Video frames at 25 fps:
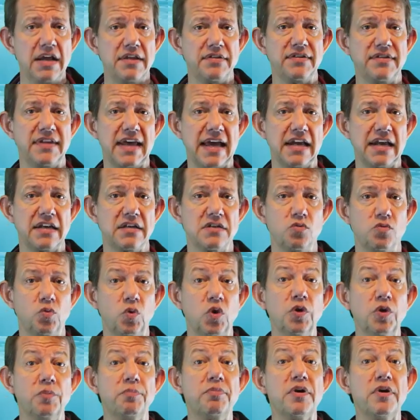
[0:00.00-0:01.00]
that
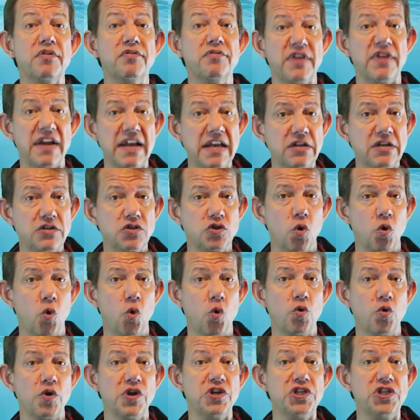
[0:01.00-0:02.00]
will prevent
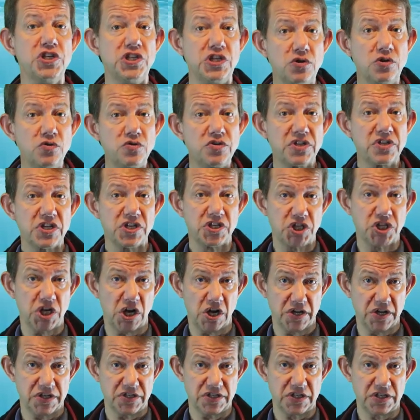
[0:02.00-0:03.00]
or reduce the
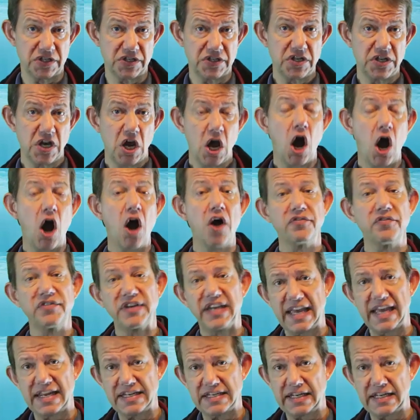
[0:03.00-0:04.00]
chances of
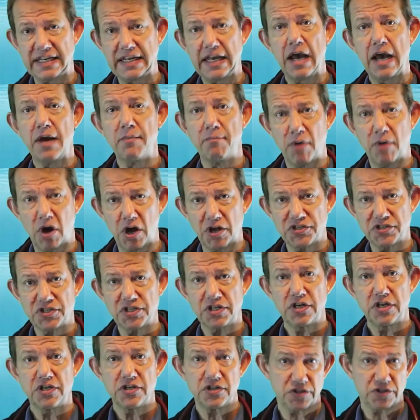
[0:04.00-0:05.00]
getting a
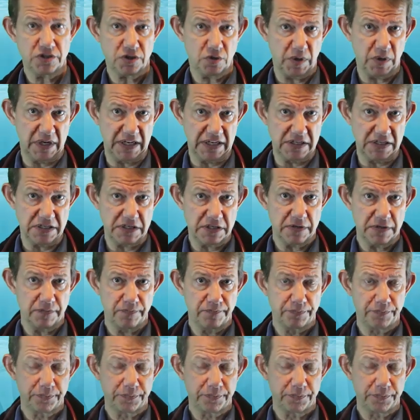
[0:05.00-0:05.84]
mask squeeze.